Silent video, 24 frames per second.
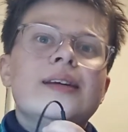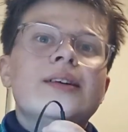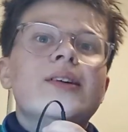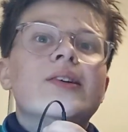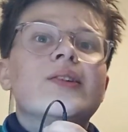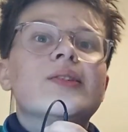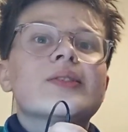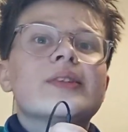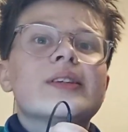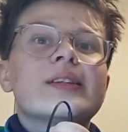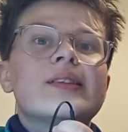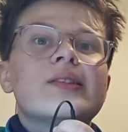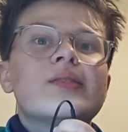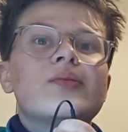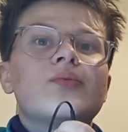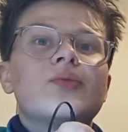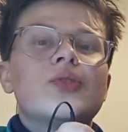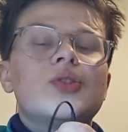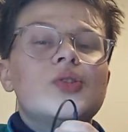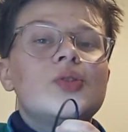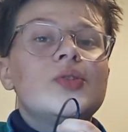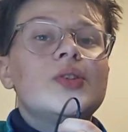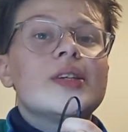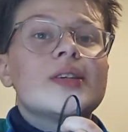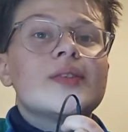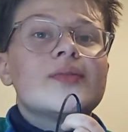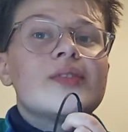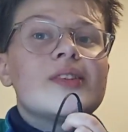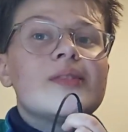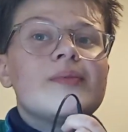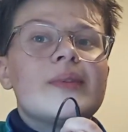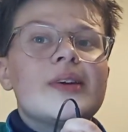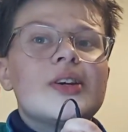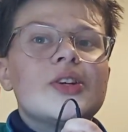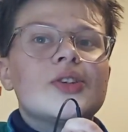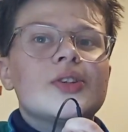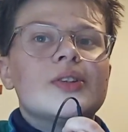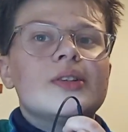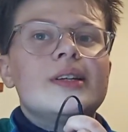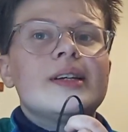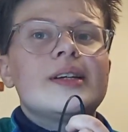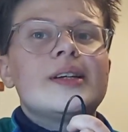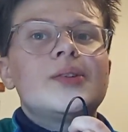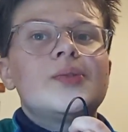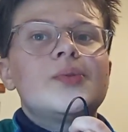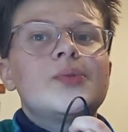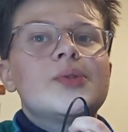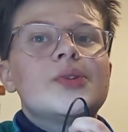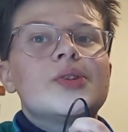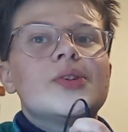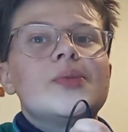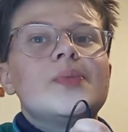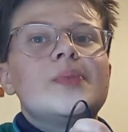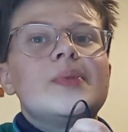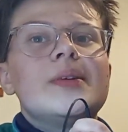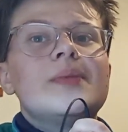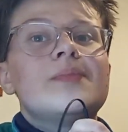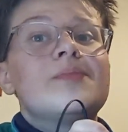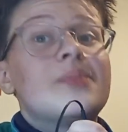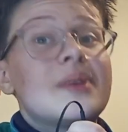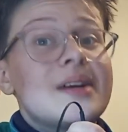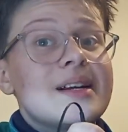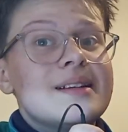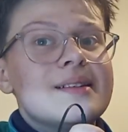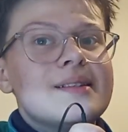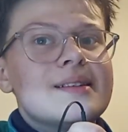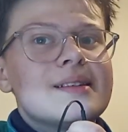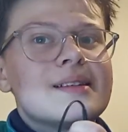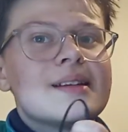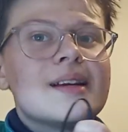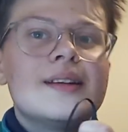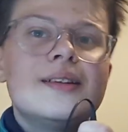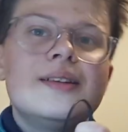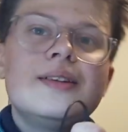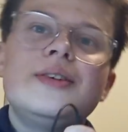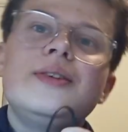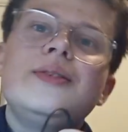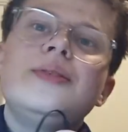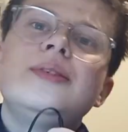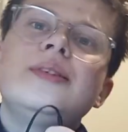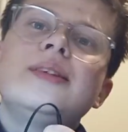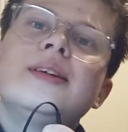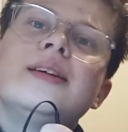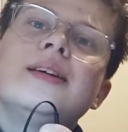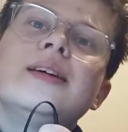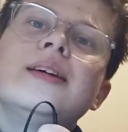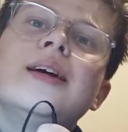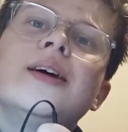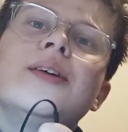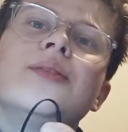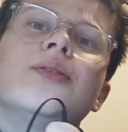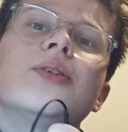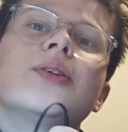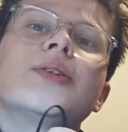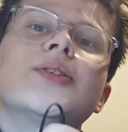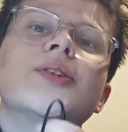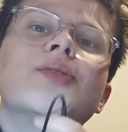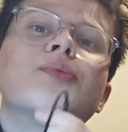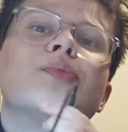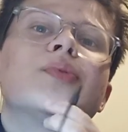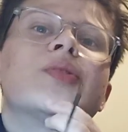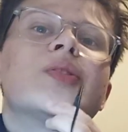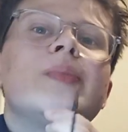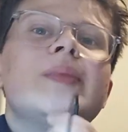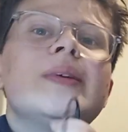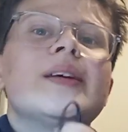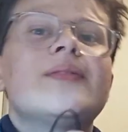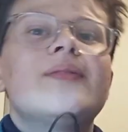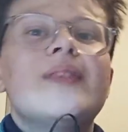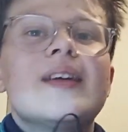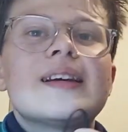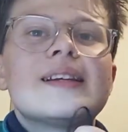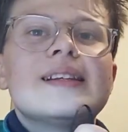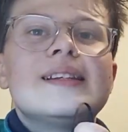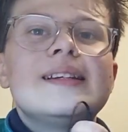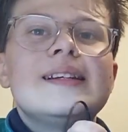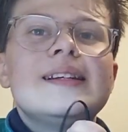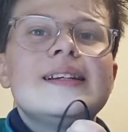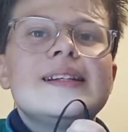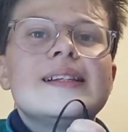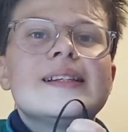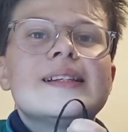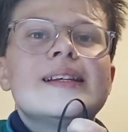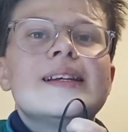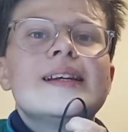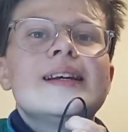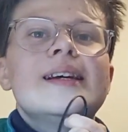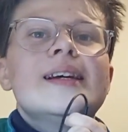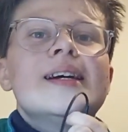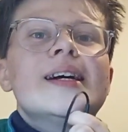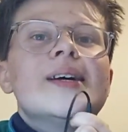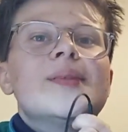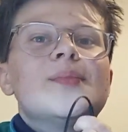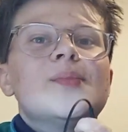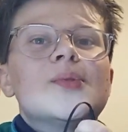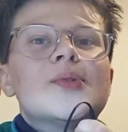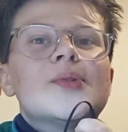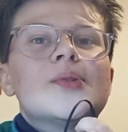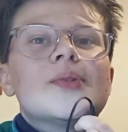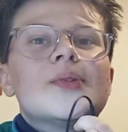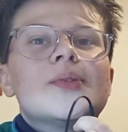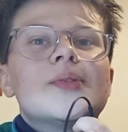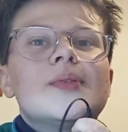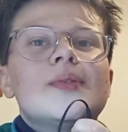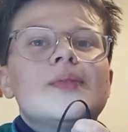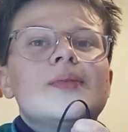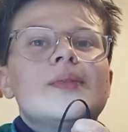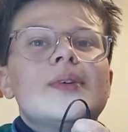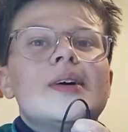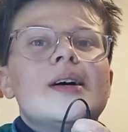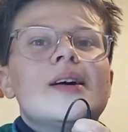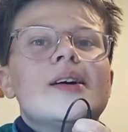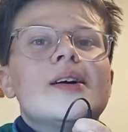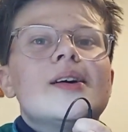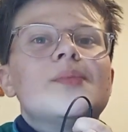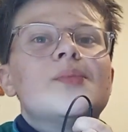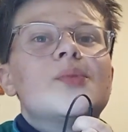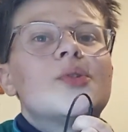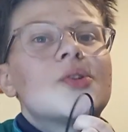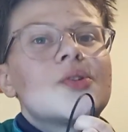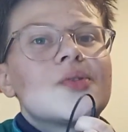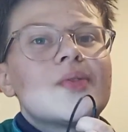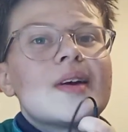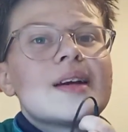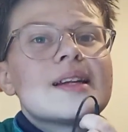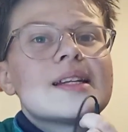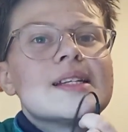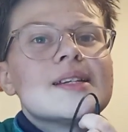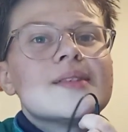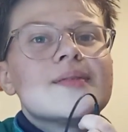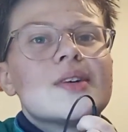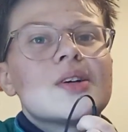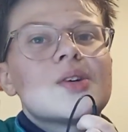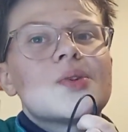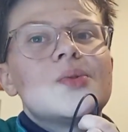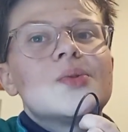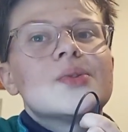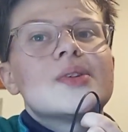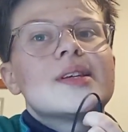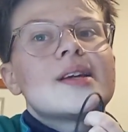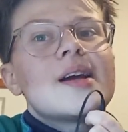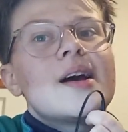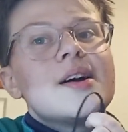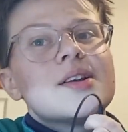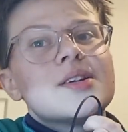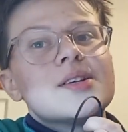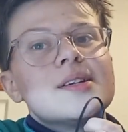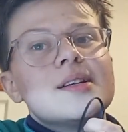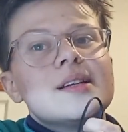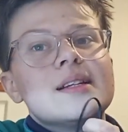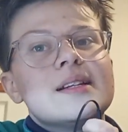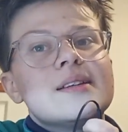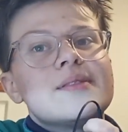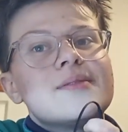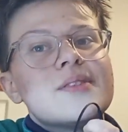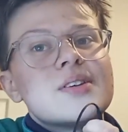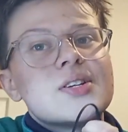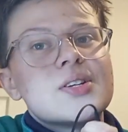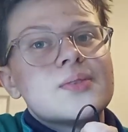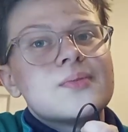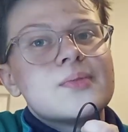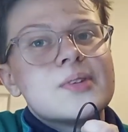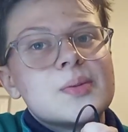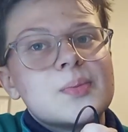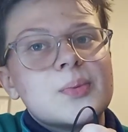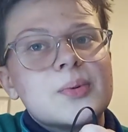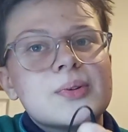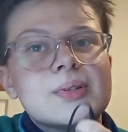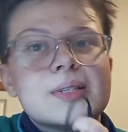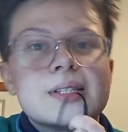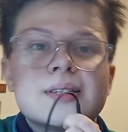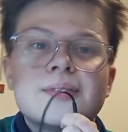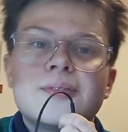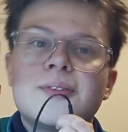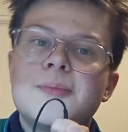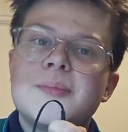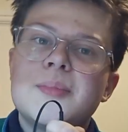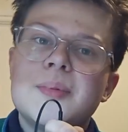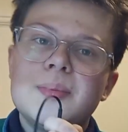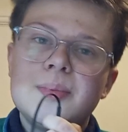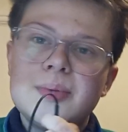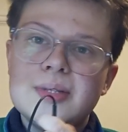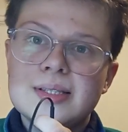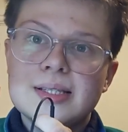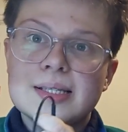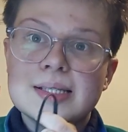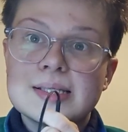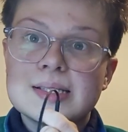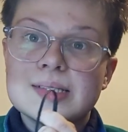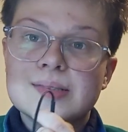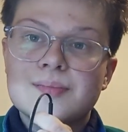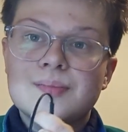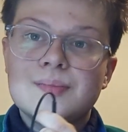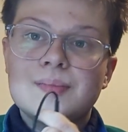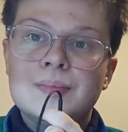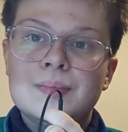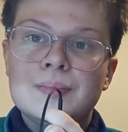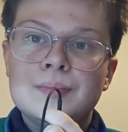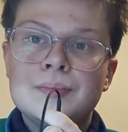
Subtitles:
Other than reducing inflammation, it can also be embraced and used, for example, to make vaccines more effective at causing urgent and efficient response from the immune system.